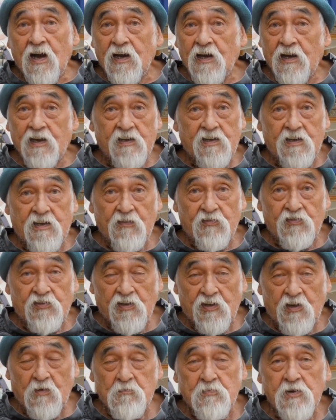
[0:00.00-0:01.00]
it gives
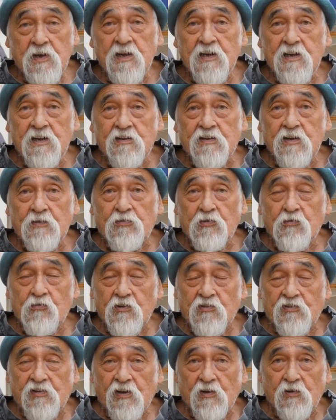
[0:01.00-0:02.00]
a completely different
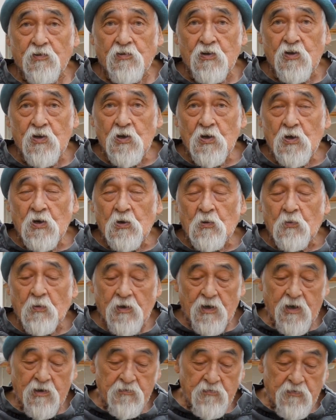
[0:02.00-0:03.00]
result
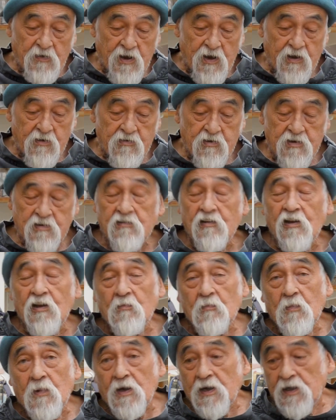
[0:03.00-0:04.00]
when I fire it
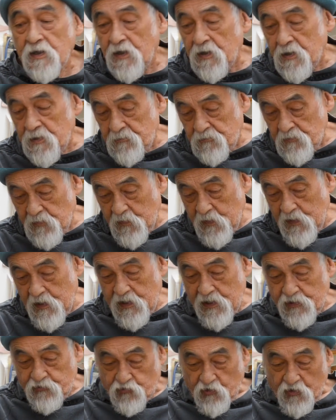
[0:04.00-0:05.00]
in my
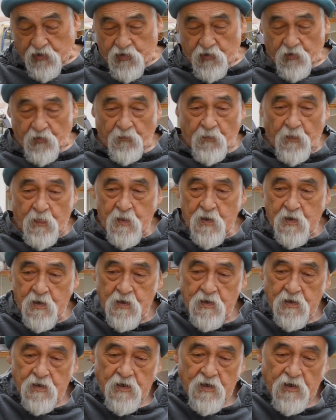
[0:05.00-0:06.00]
electric kiln.
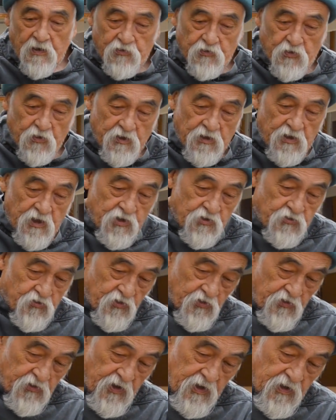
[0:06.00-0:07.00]
It's got an
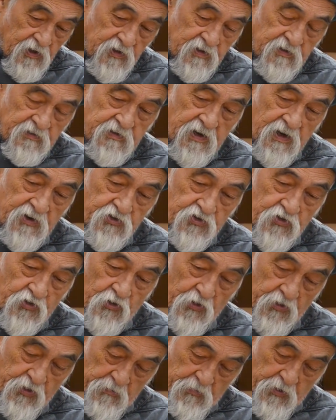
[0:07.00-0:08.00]
interesting
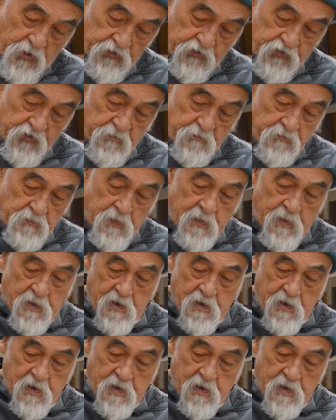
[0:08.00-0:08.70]
texture on the bottom,